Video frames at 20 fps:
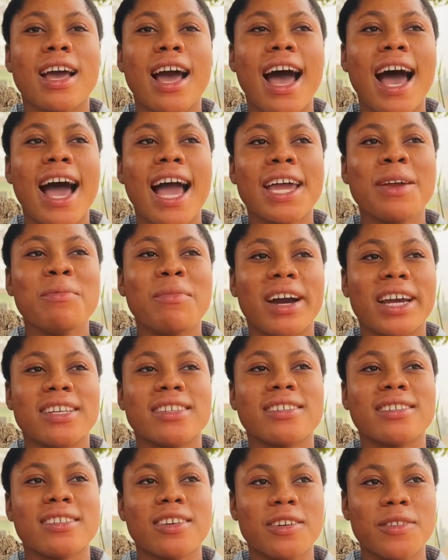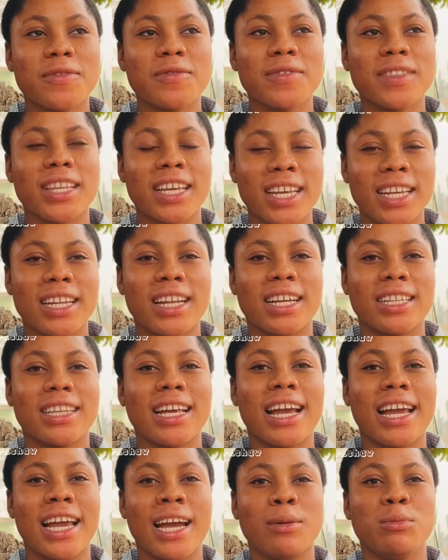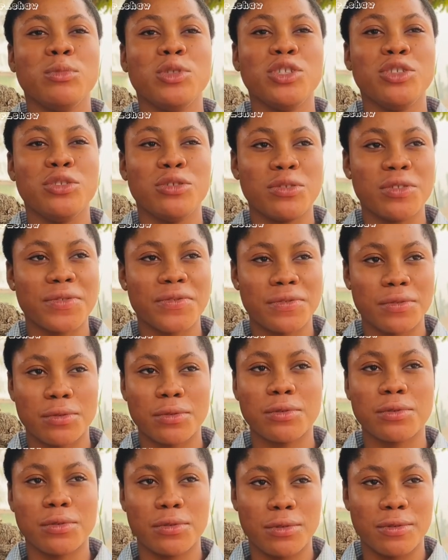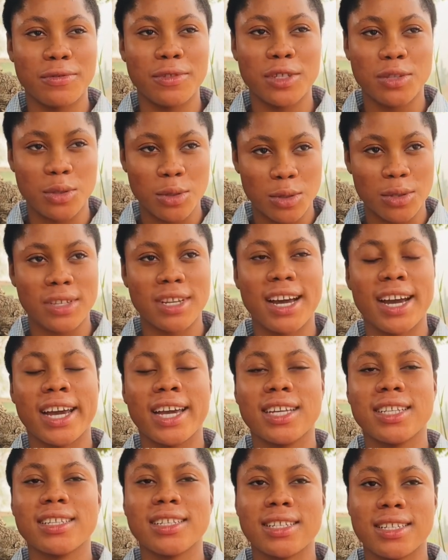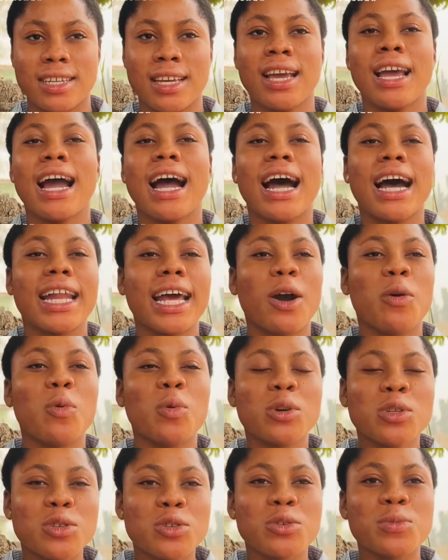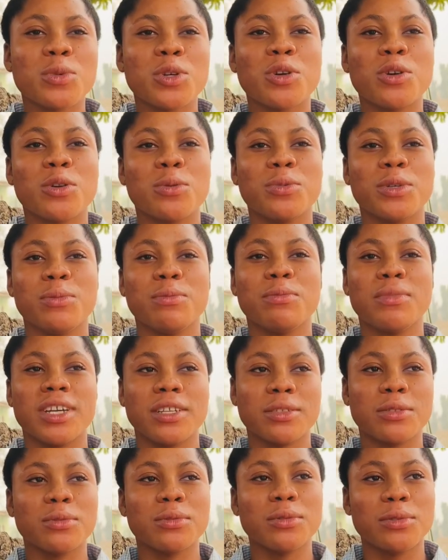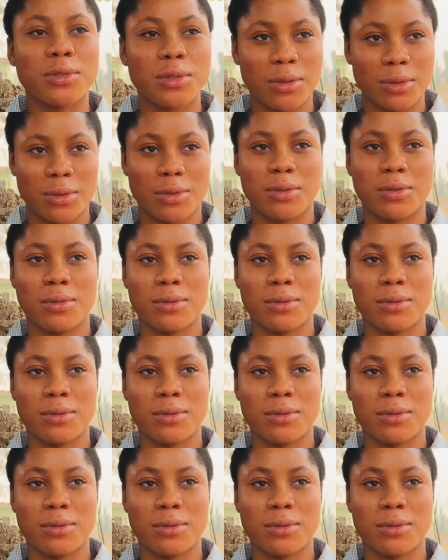I myself think that I am useful to the society and I want to become a medical doctor.